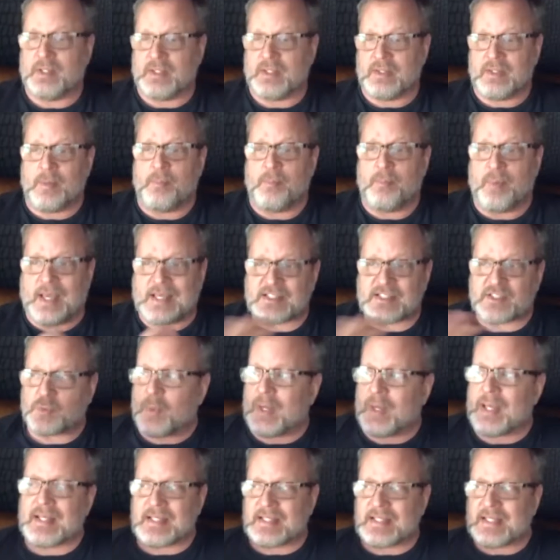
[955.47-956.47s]
But the best
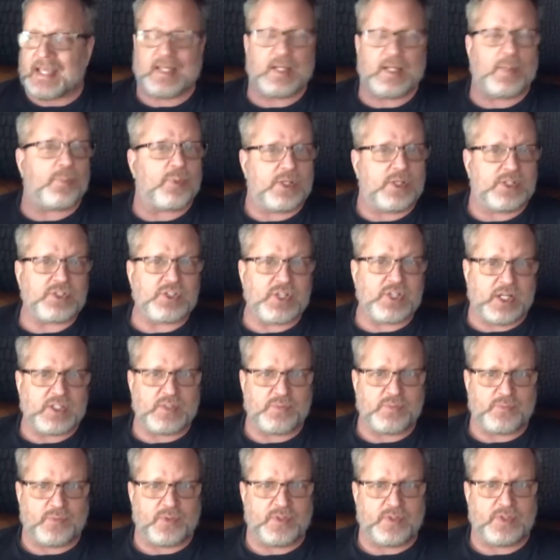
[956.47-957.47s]
way to gain
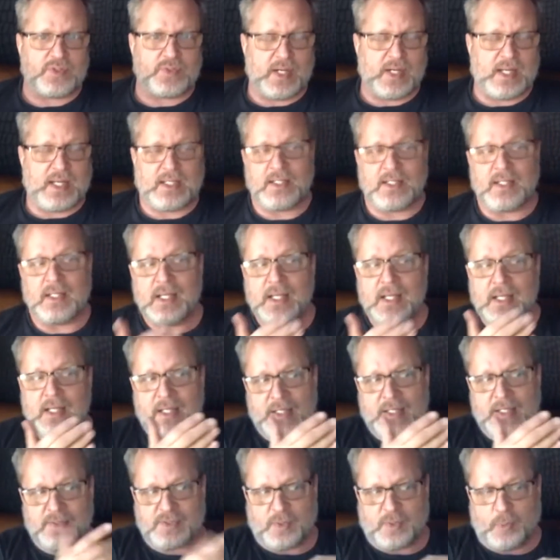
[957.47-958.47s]
appreciation for the train
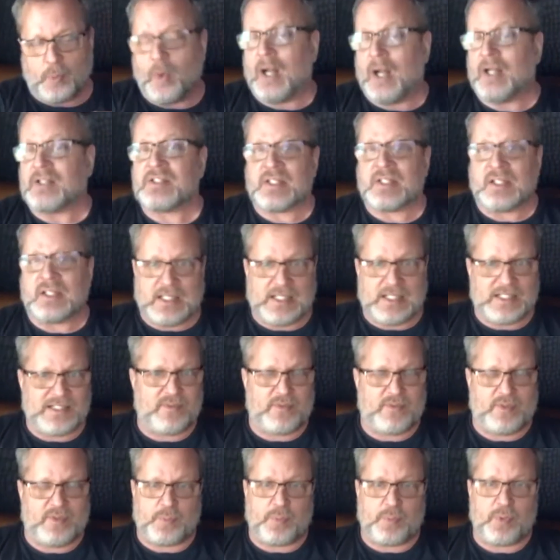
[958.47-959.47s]
is to watch the
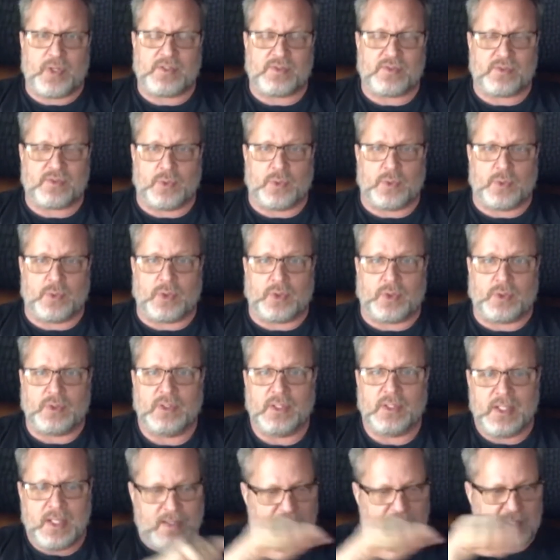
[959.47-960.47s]
kids at the
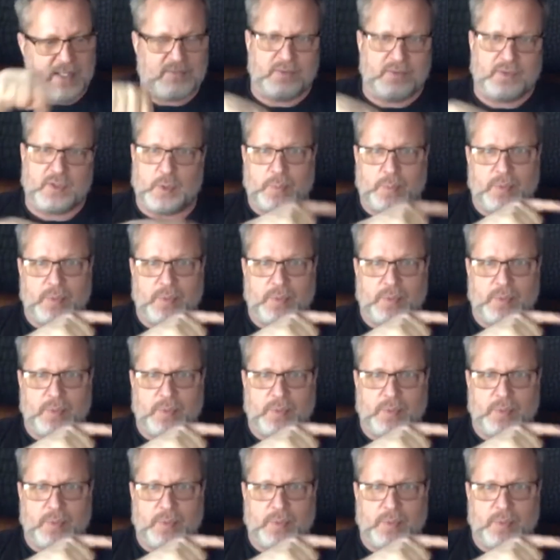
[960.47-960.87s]
preschool. They have a